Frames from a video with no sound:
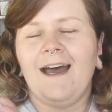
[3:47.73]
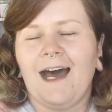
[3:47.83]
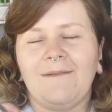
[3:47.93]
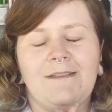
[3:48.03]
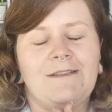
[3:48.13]

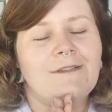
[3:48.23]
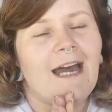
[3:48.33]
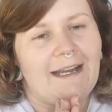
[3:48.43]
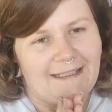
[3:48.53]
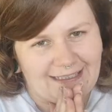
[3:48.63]
I'm so
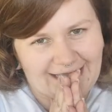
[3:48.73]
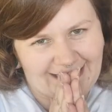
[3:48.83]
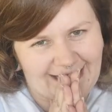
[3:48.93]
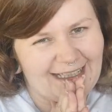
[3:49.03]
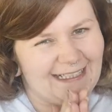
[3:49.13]
tired.
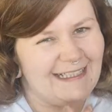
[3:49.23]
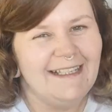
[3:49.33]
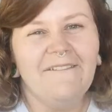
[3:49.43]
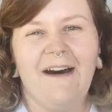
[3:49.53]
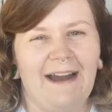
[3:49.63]

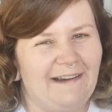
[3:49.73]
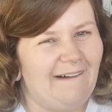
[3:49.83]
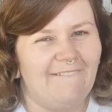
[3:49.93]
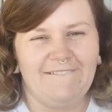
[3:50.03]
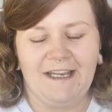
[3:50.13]
I
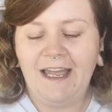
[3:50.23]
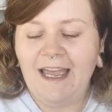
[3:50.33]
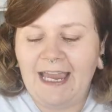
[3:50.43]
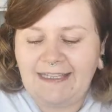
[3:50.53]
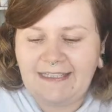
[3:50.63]
can't be,
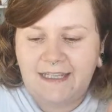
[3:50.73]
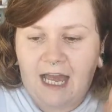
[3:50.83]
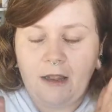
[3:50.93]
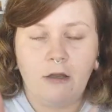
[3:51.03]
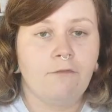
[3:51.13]

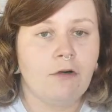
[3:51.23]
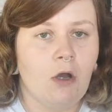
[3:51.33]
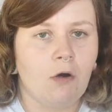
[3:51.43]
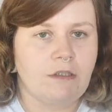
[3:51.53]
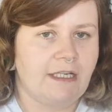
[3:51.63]
I love
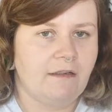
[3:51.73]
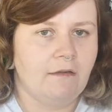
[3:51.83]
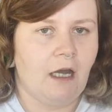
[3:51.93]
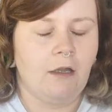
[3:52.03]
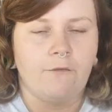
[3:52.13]
recording.
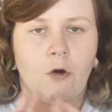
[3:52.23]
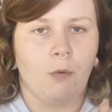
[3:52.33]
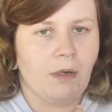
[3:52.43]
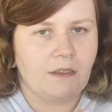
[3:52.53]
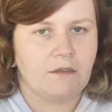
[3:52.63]
I love
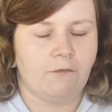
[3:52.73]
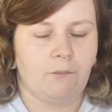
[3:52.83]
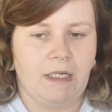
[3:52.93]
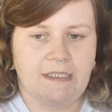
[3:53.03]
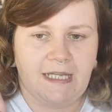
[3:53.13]
opening stuff,
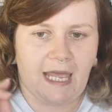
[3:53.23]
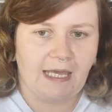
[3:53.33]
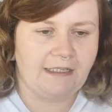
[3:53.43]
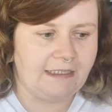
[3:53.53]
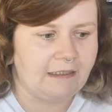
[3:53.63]
but it's the
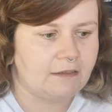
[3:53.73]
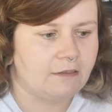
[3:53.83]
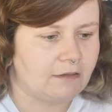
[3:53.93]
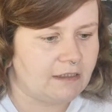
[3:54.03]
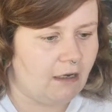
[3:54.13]
editing that
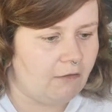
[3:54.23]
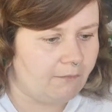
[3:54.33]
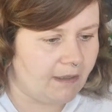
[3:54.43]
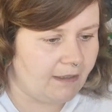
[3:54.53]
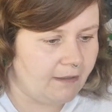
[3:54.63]
sucks out of
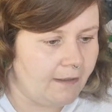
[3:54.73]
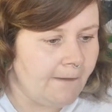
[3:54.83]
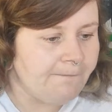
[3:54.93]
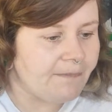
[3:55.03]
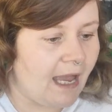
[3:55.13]
me.
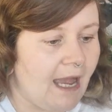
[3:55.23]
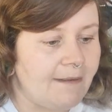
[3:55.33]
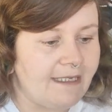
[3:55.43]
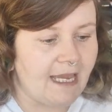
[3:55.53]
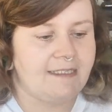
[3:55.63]

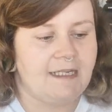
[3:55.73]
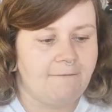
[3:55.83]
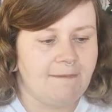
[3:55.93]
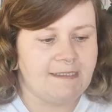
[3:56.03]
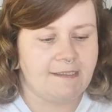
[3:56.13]
Yes, I
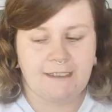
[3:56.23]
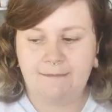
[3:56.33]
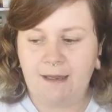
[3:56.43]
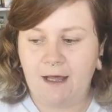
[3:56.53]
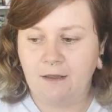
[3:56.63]
have my sense of
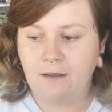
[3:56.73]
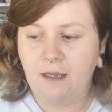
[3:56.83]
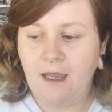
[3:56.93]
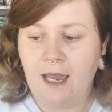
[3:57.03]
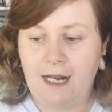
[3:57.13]
smell
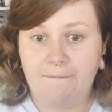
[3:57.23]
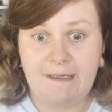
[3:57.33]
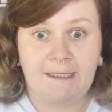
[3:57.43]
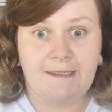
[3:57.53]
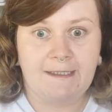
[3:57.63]
and I have my
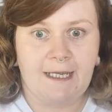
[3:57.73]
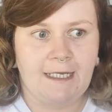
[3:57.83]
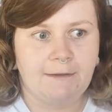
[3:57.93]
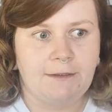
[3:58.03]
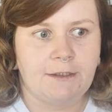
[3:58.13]
sense of
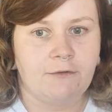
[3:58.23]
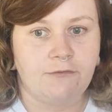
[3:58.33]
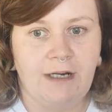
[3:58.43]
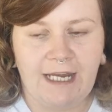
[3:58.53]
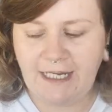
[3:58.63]
taste, which is
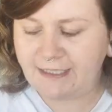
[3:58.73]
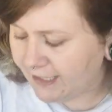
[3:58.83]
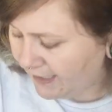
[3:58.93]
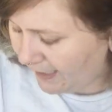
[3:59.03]
great.